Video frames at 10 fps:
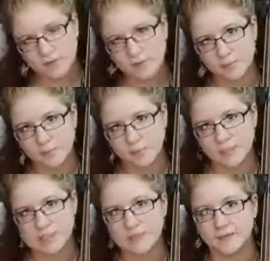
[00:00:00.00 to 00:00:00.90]
to the
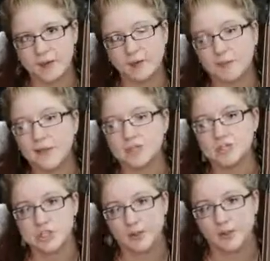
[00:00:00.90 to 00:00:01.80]
bridge, it's called
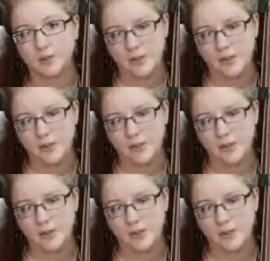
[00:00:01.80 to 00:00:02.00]
ponticello,